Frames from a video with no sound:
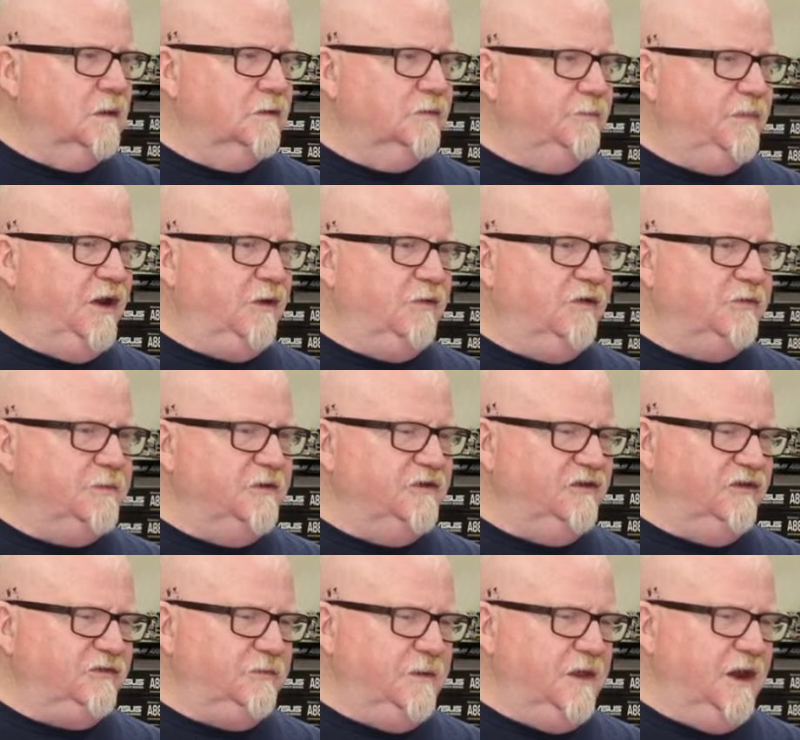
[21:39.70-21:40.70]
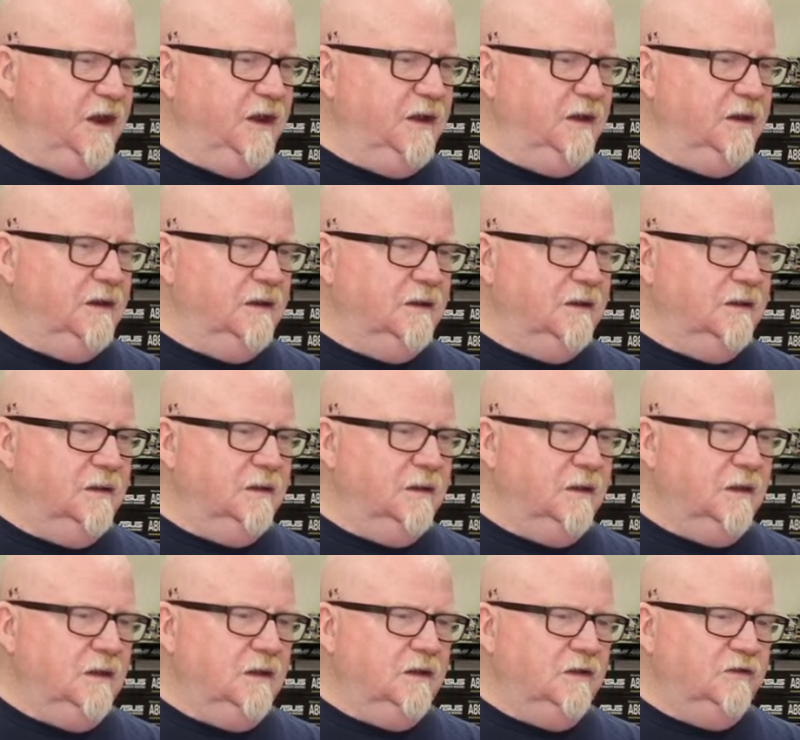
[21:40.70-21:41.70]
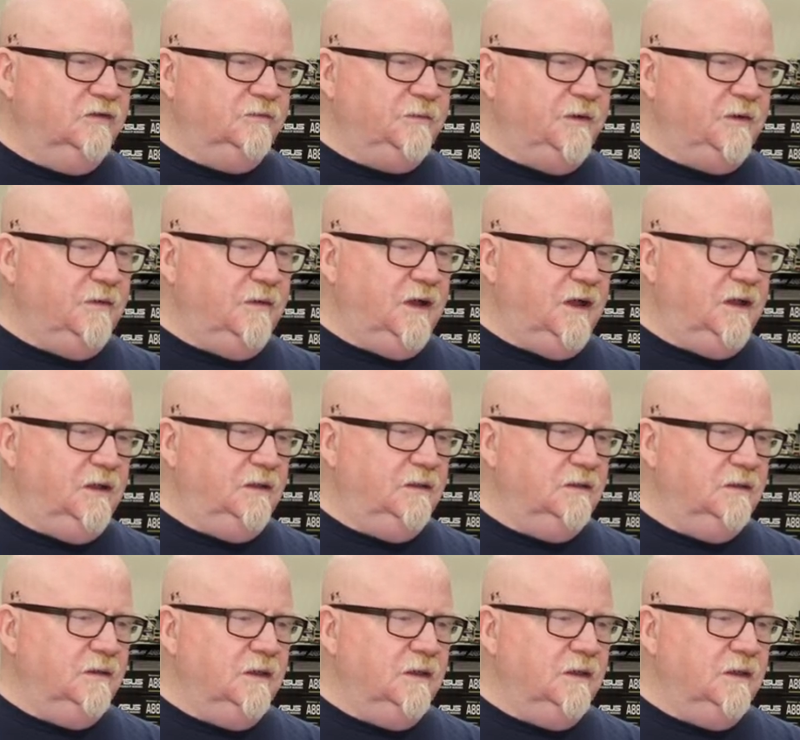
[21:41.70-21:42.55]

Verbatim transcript: Bear with me just a minute. It's been a while.